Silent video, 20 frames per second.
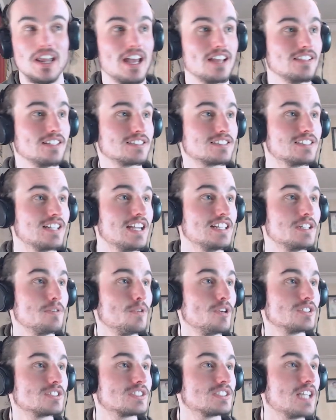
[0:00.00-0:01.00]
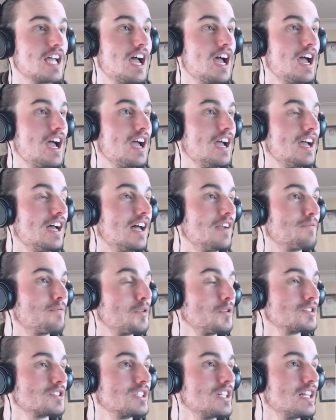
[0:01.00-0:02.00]
At this stage, he was
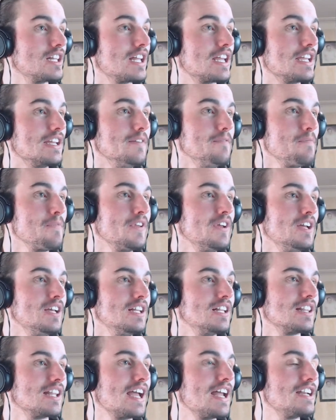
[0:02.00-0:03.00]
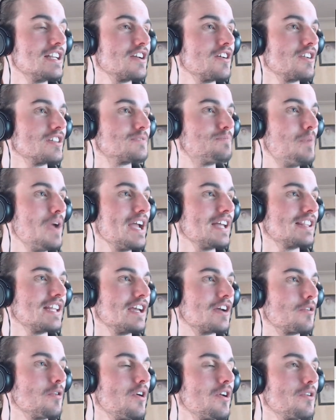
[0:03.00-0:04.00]
unfortunately landing on his back
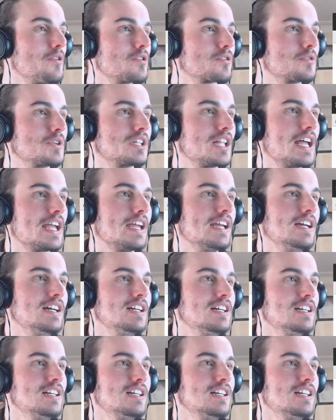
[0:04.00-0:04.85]
there quite awkwardly.